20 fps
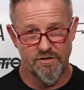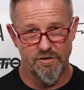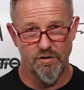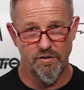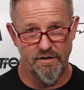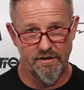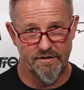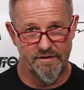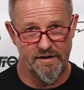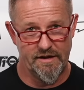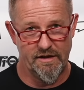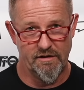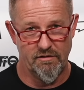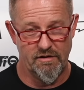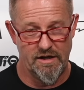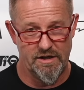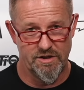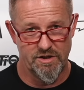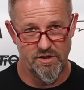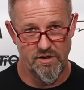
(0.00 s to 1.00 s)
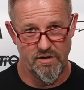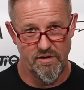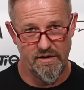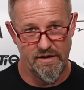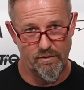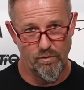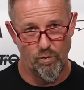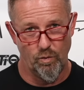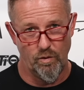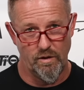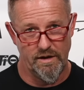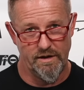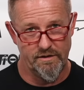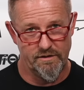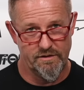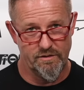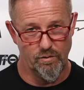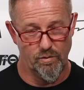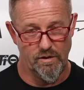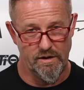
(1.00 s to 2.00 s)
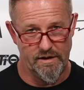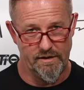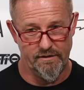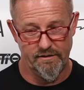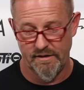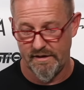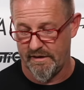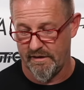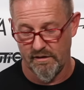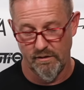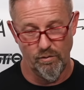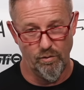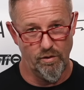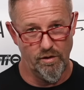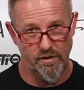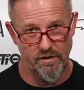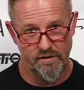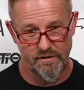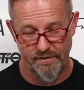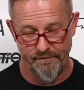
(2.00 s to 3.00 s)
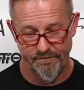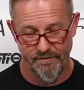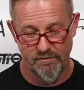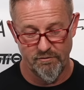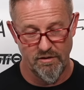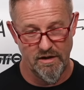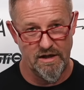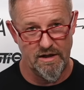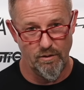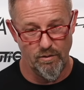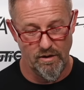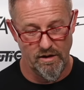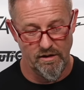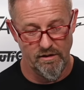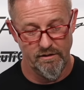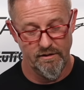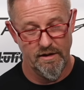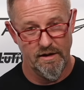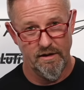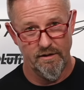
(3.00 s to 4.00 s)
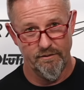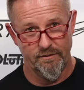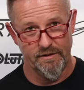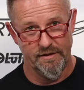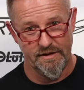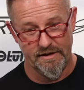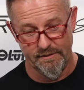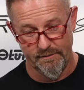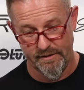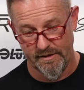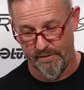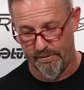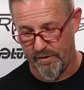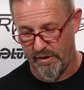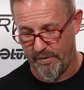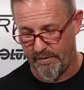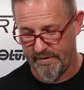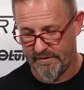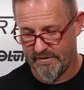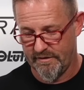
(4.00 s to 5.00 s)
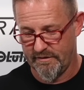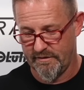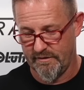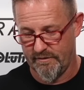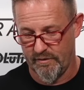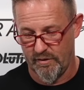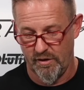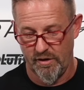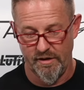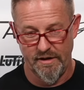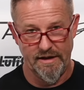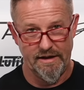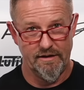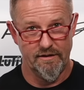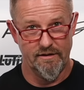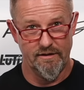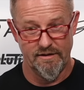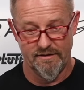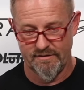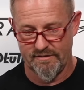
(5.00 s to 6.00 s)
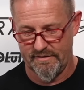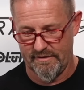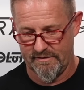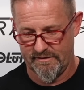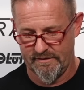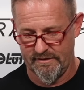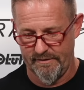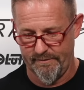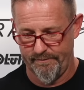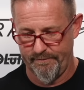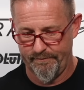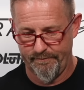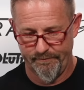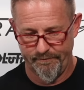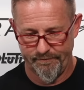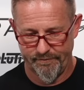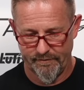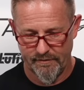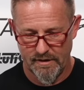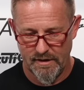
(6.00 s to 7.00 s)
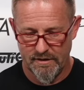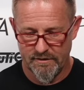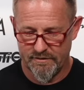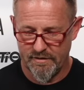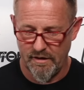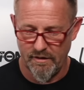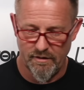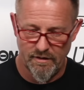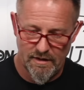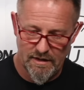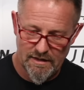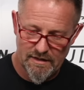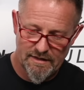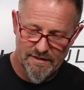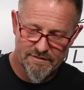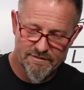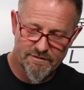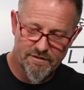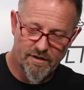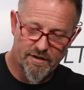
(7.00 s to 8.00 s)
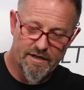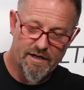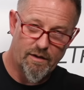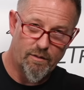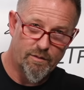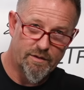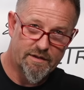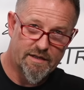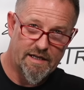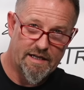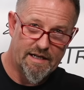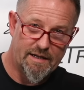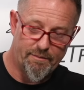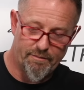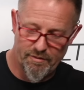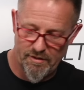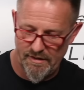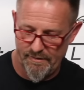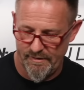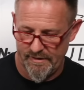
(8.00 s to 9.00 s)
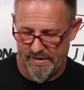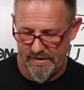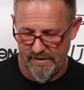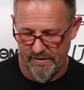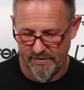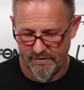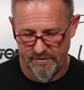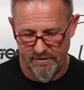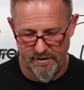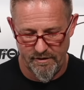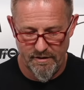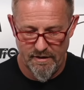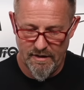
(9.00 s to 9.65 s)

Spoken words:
do the thinning ratio at 1:1 and it'll work really well for the purposes of learning this system. So let's start out with getting a primer down. So